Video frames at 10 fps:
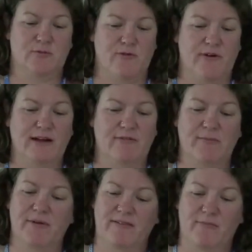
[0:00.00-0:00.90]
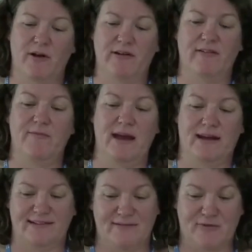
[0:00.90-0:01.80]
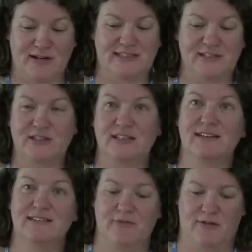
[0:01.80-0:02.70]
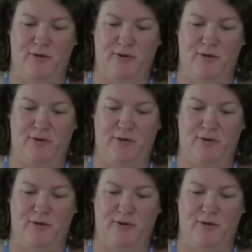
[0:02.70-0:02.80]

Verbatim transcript: provide REDD Plus policymakers and practitioners with